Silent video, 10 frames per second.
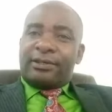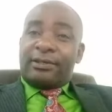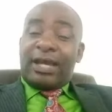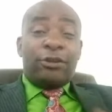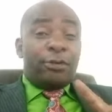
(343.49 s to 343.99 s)

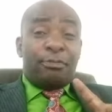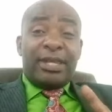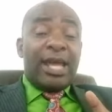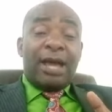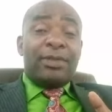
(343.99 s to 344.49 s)
Cannot be
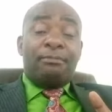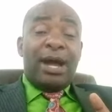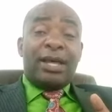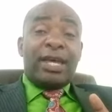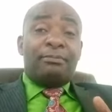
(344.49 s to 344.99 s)
the, the
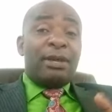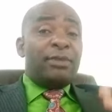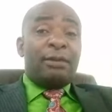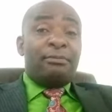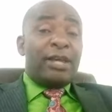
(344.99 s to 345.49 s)
mother, maybe
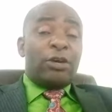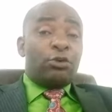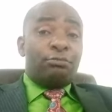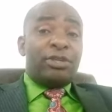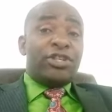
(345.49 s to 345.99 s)
the mother
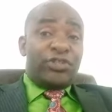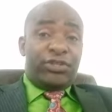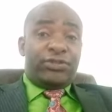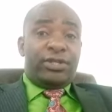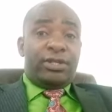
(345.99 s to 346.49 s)
could be
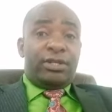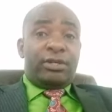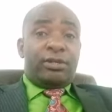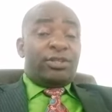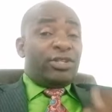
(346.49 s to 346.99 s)
deceased.
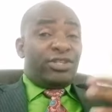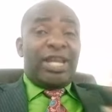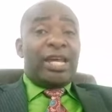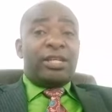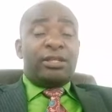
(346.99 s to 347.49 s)
She's
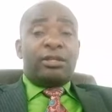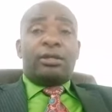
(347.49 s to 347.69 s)
dead.